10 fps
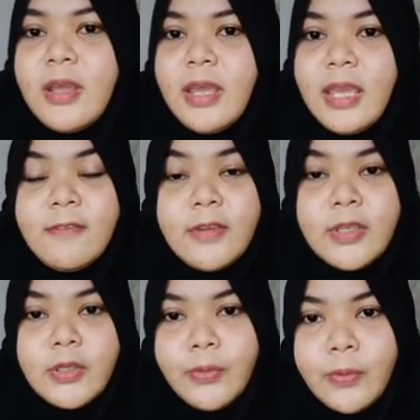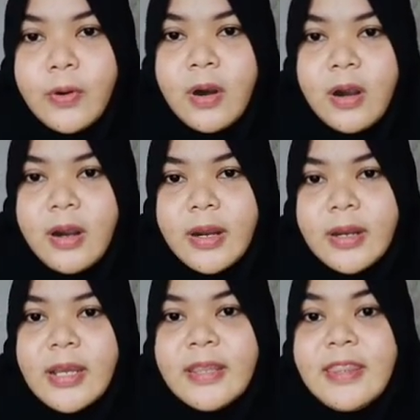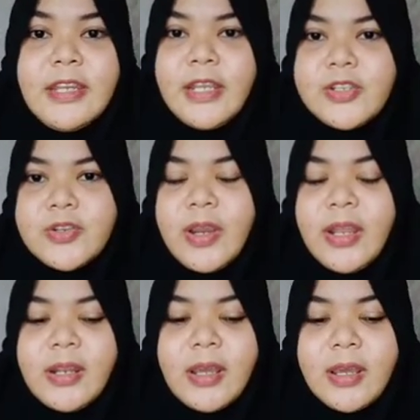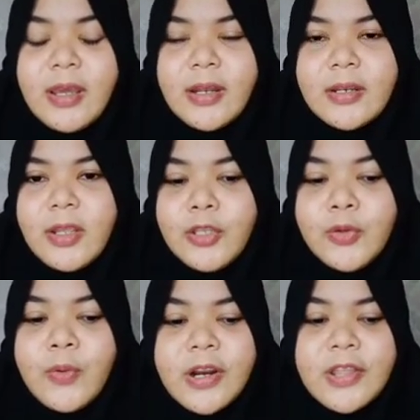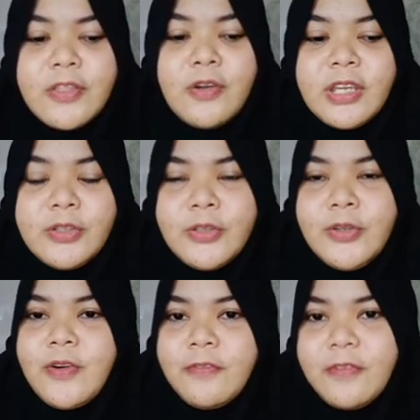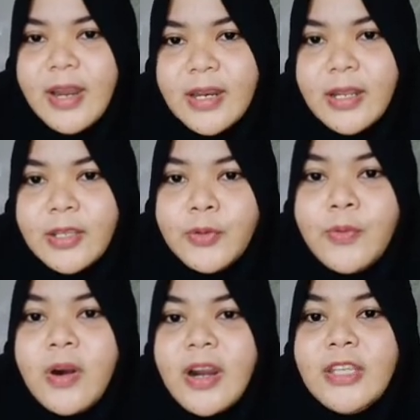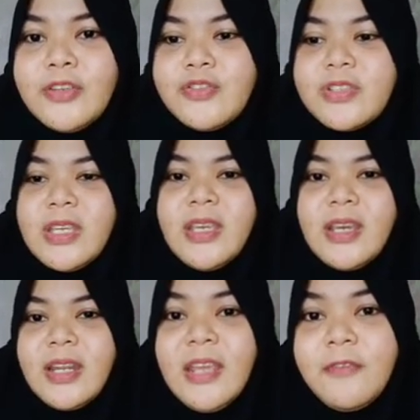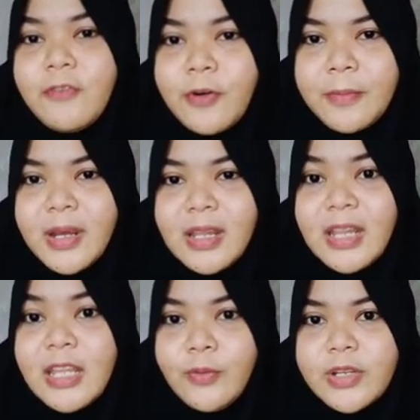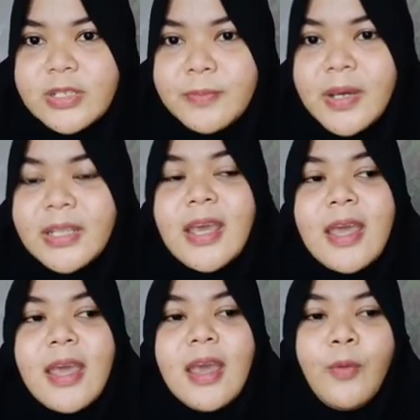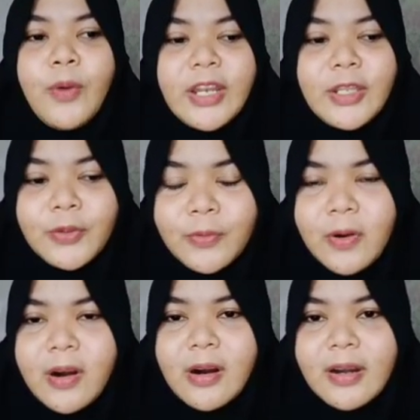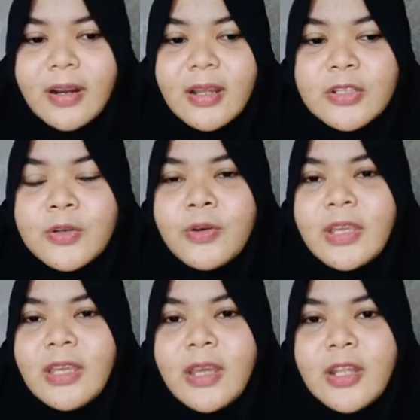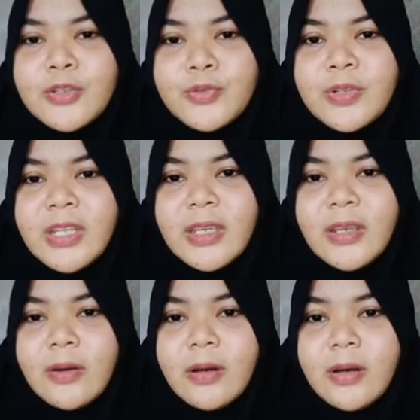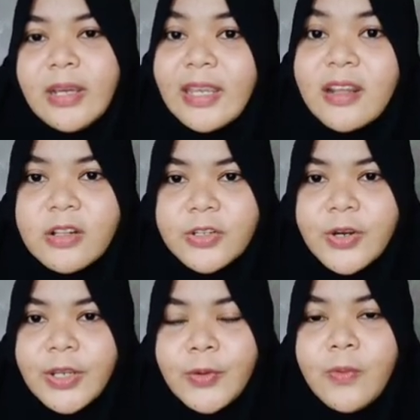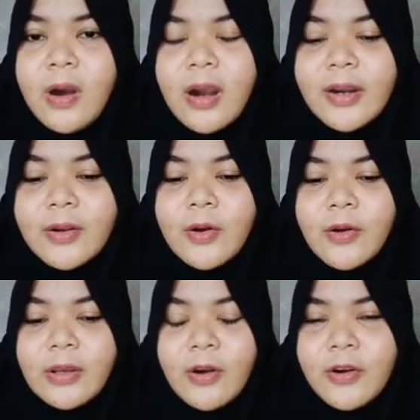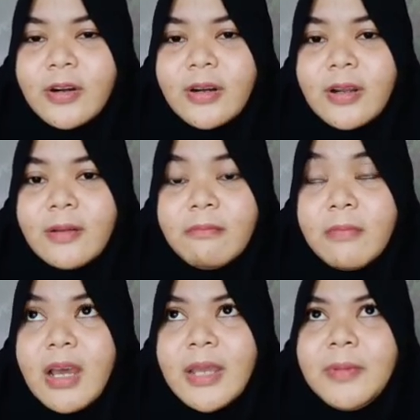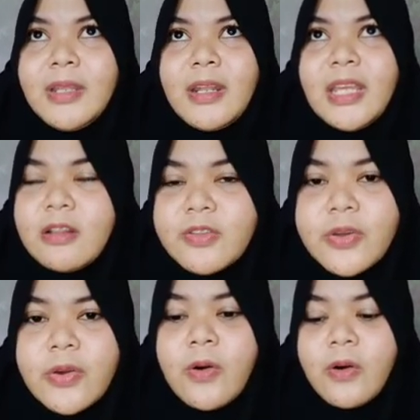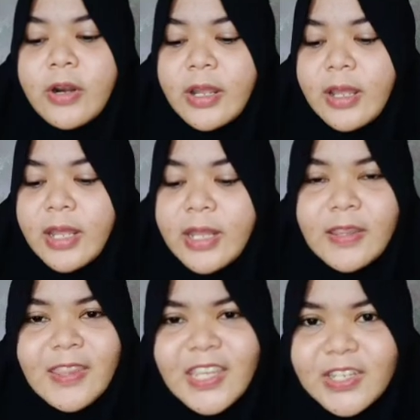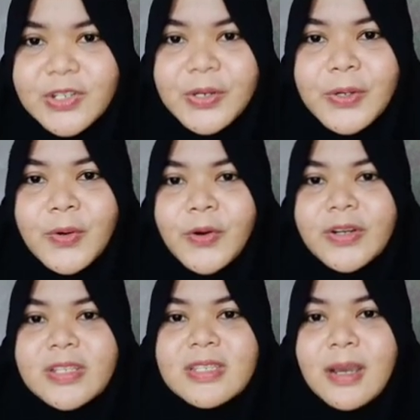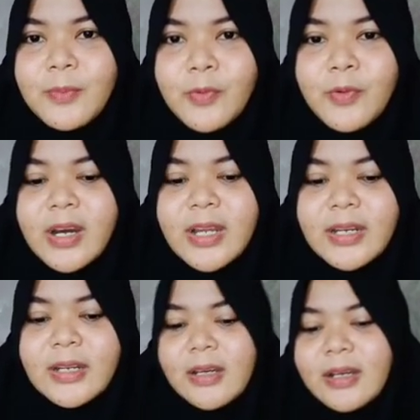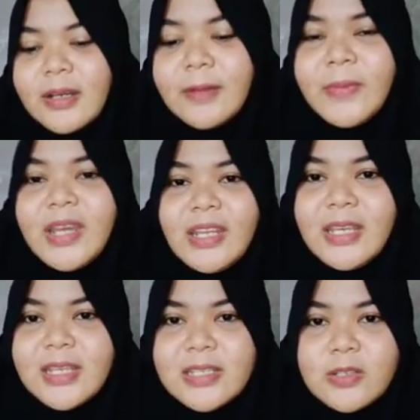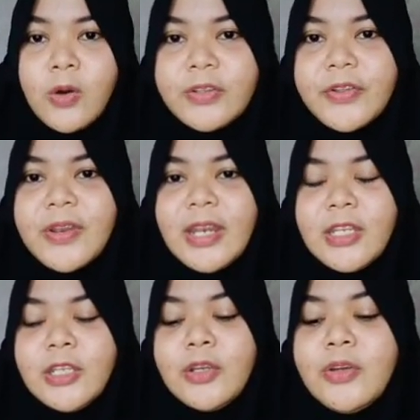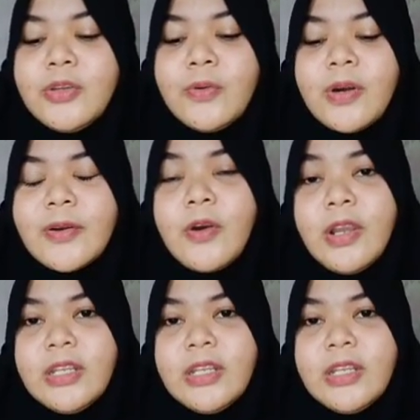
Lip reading: if you are a teenager and you are talking to your friend, you are using an informal language. But when you are talking to the elder, you are going, or I mean elder or teacher or someone that is older than you are going